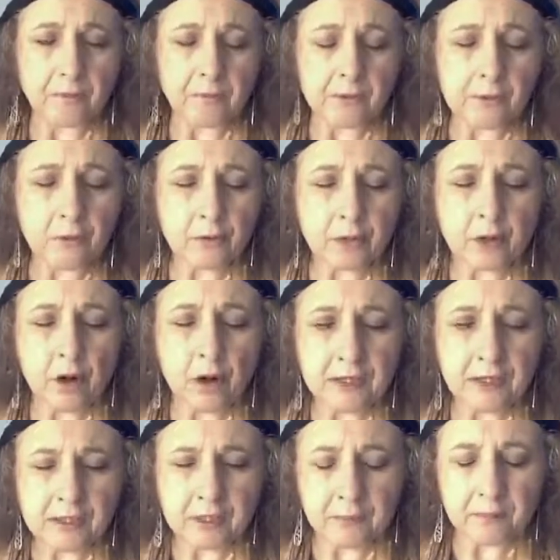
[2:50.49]
So the
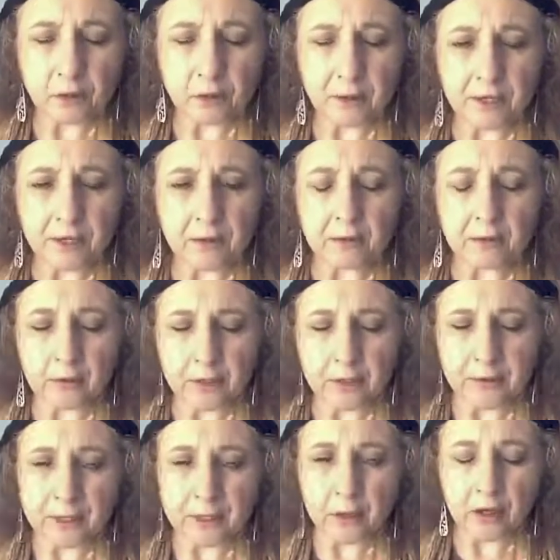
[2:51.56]
cards have been around for a
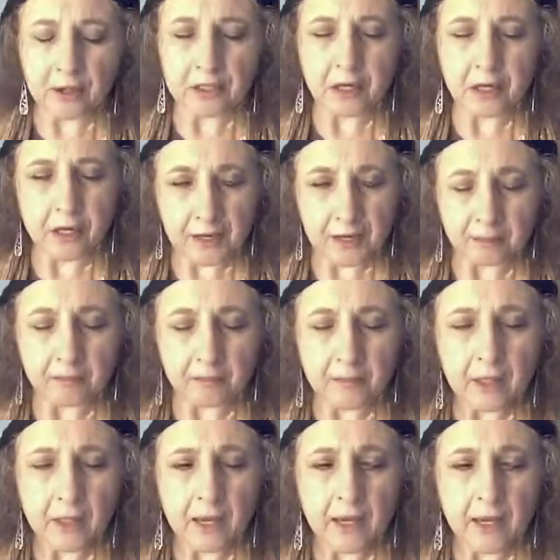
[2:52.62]
very long time.
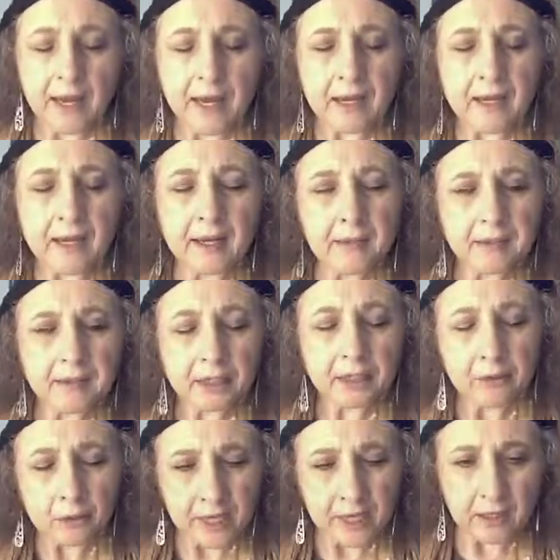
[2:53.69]
And I have
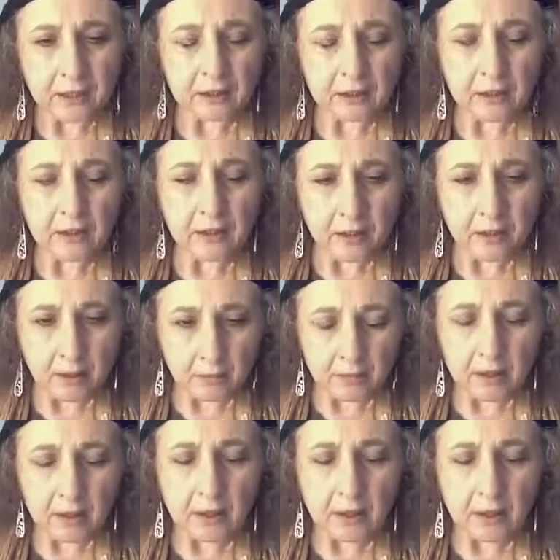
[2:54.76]
integrated them